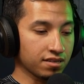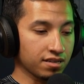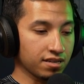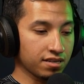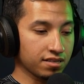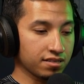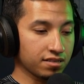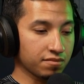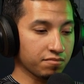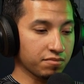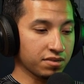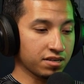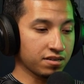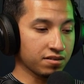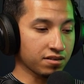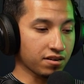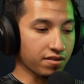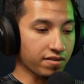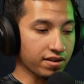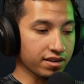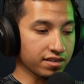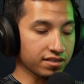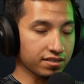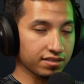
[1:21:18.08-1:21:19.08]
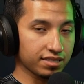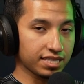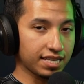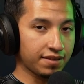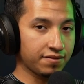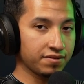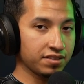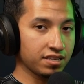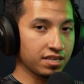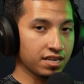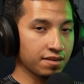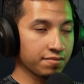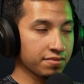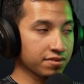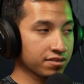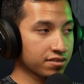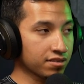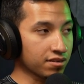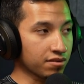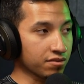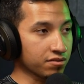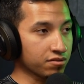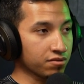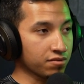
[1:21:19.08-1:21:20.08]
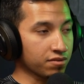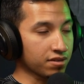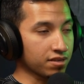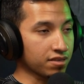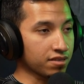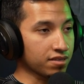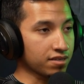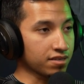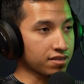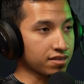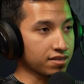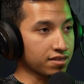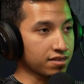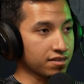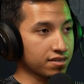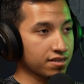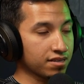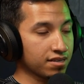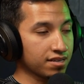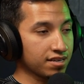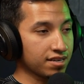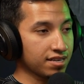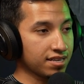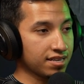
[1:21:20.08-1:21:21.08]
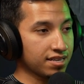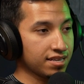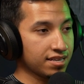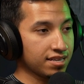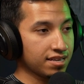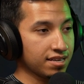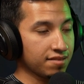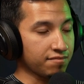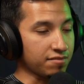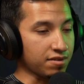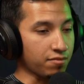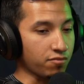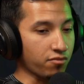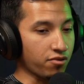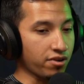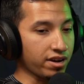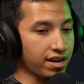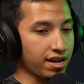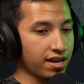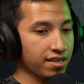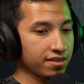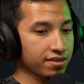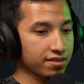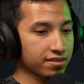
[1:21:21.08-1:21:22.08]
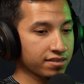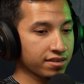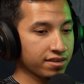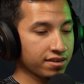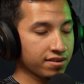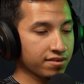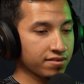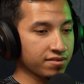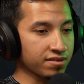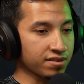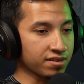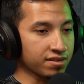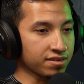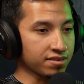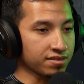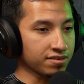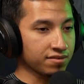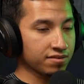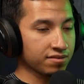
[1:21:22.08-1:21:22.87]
yeah, it's been a great 70 episodes with my boy Alex here, and